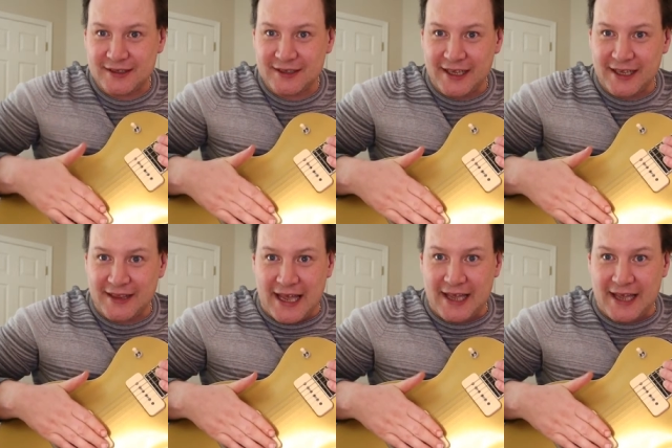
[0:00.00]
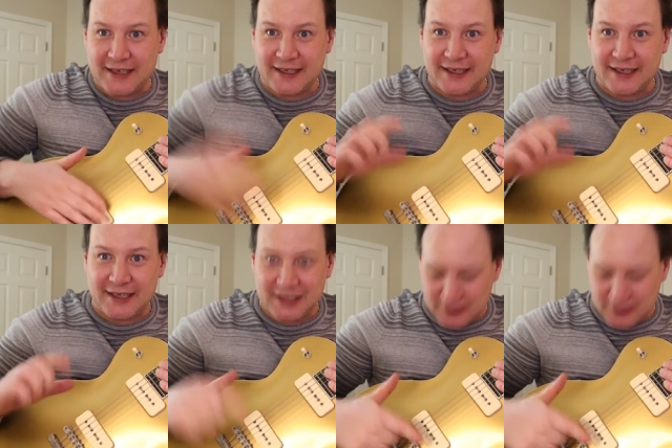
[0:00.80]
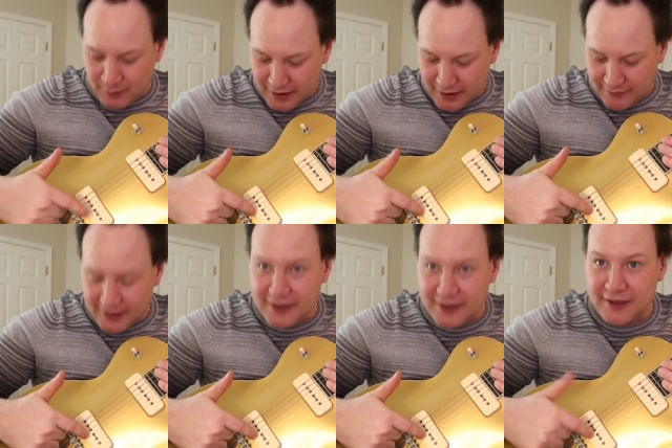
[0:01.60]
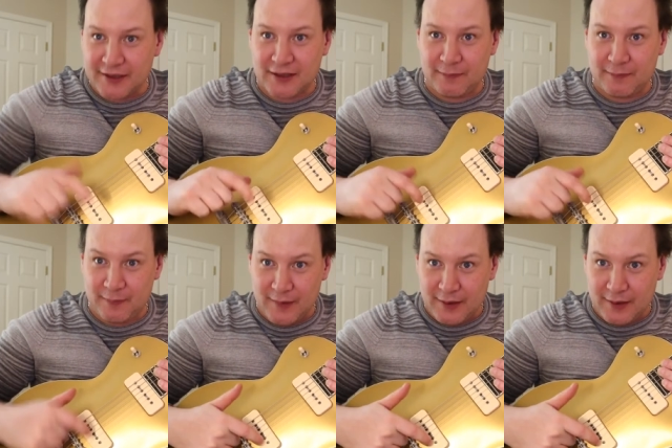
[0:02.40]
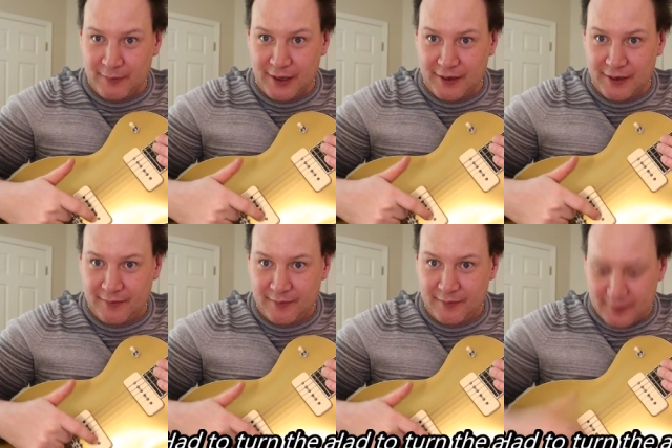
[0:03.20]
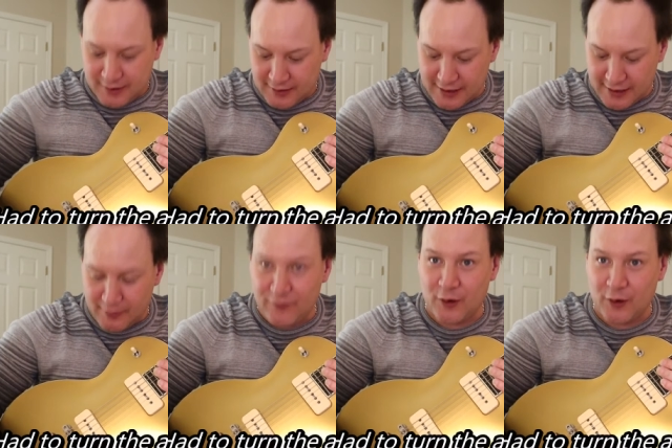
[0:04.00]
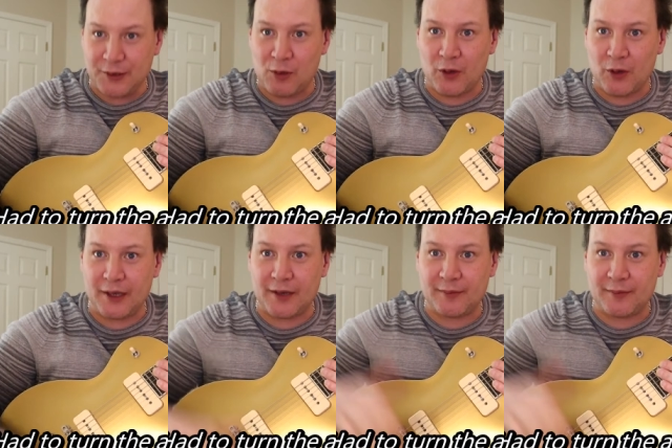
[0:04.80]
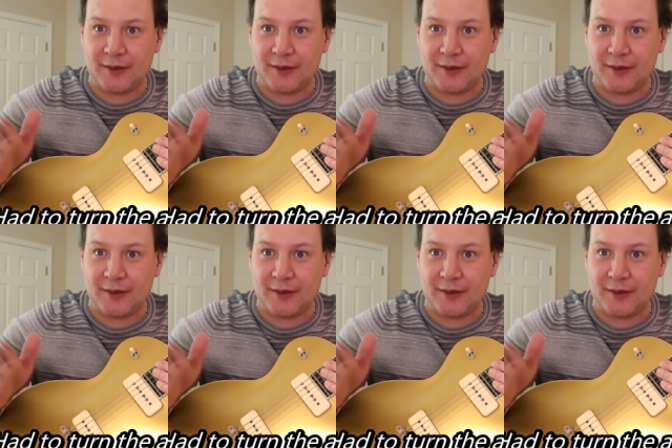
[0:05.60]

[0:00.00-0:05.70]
like that to get that spike right in the pickup, have my volume all the way up,